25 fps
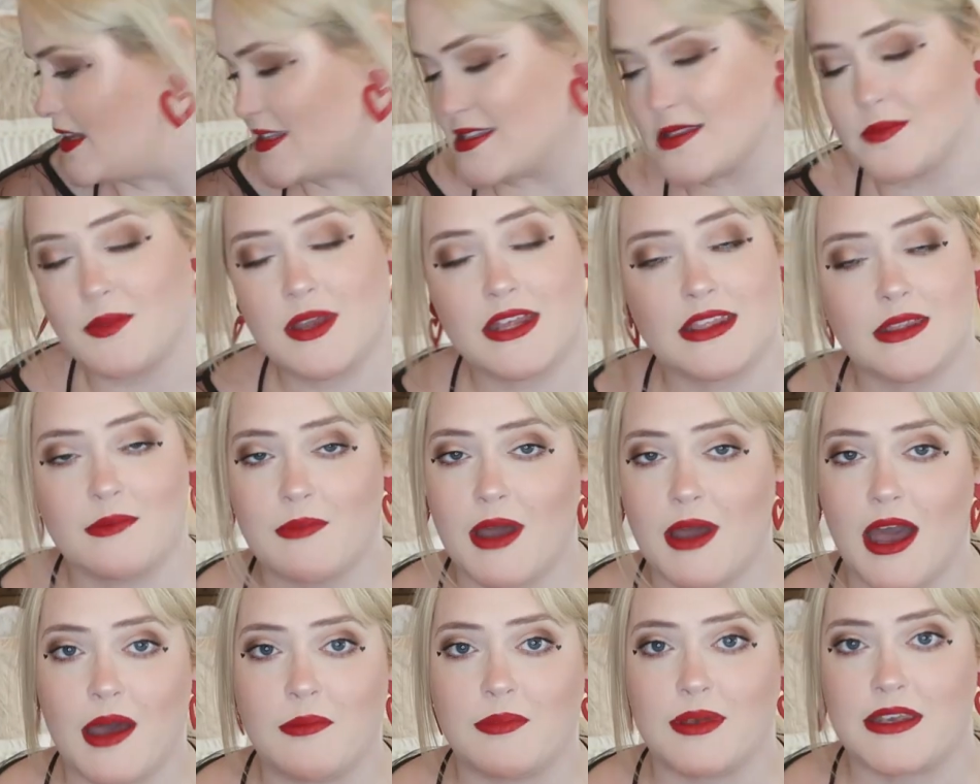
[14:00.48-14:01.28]
things that make
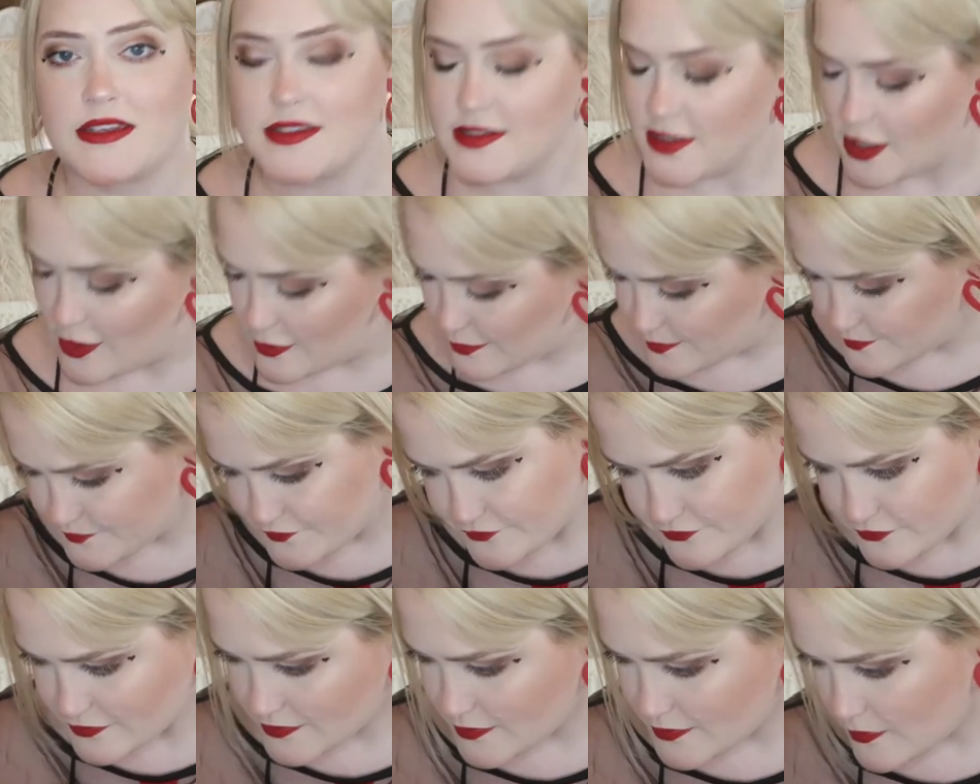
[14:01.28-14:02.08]
them happy. So
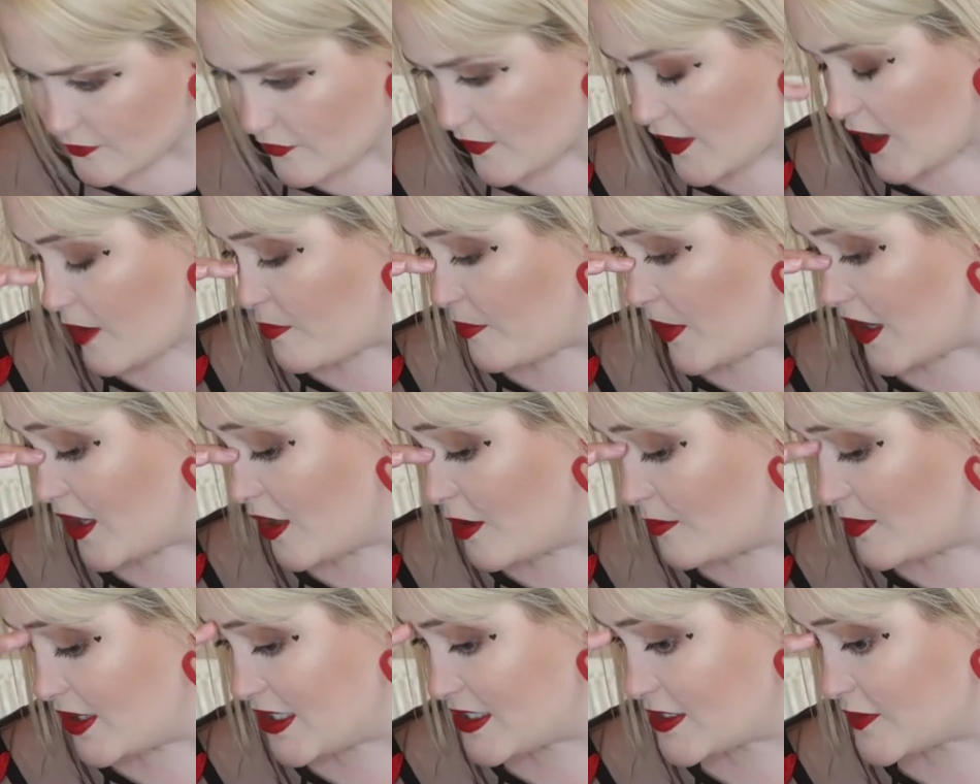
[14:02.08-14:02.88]
by
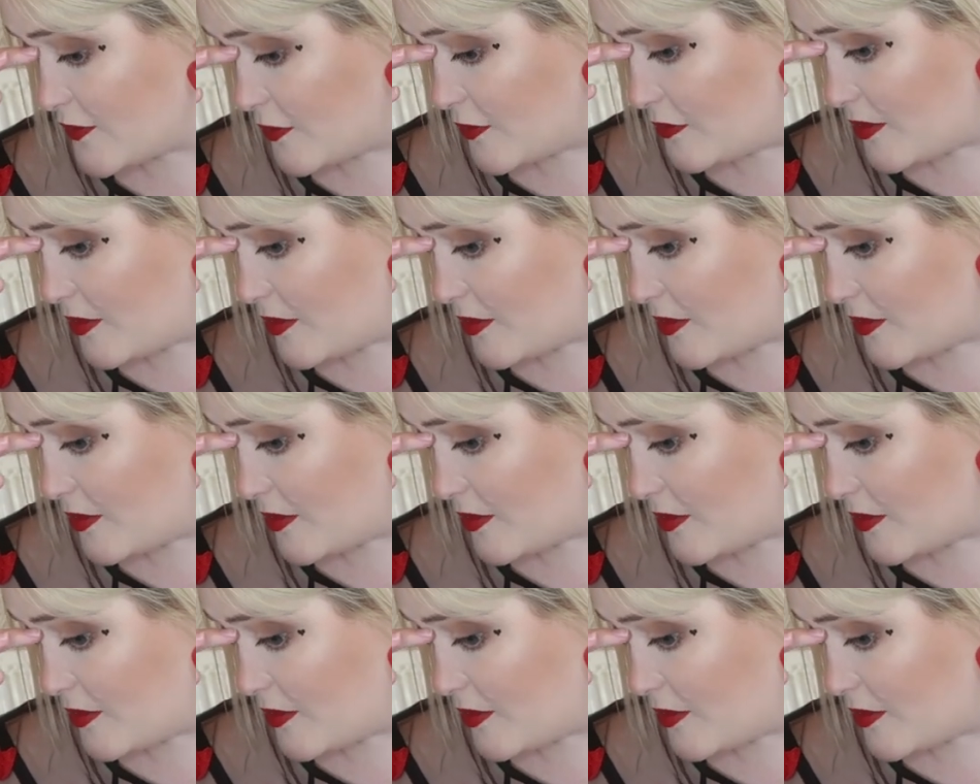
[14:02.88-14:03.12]
all means,